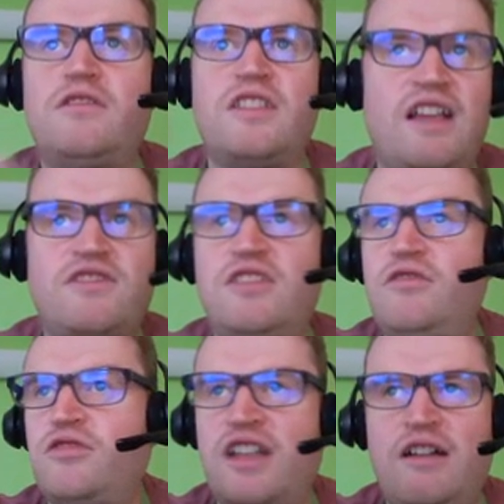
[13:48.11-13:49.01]
Do they have
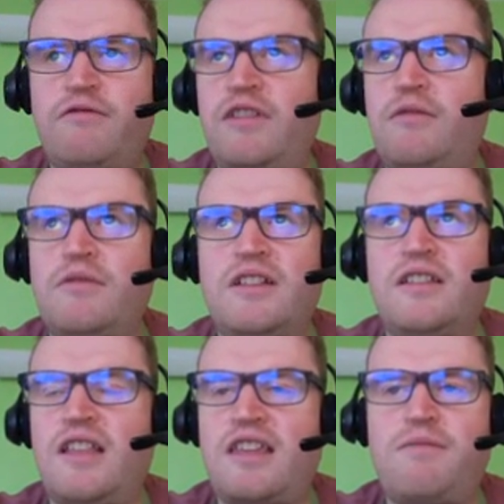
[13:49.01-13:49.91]
children? How frequently
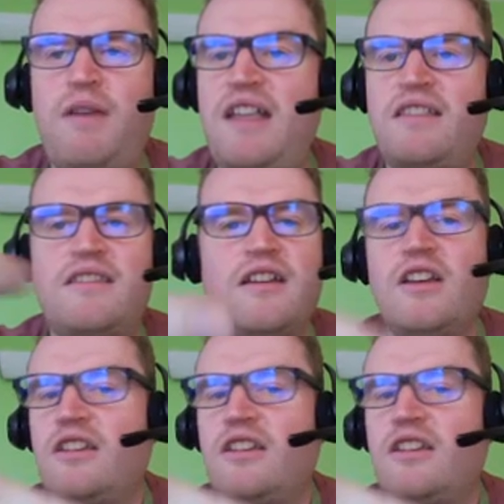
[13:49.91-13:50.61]
do they spend?